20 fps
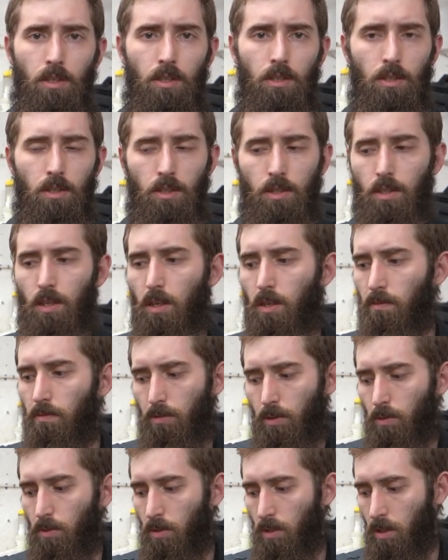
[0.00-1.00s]
instead of
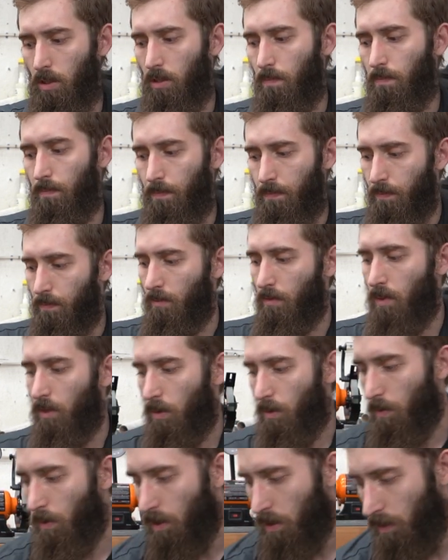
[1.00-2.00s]
using
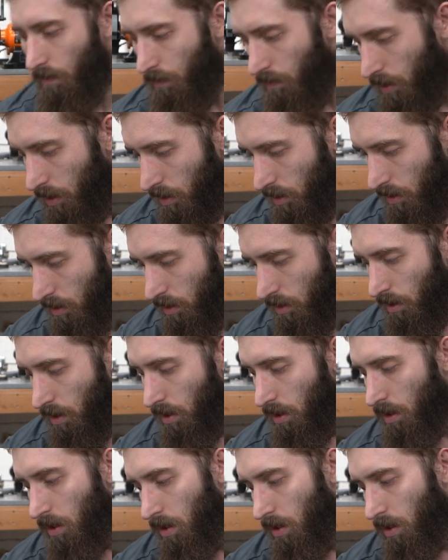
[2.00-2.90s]
one of these,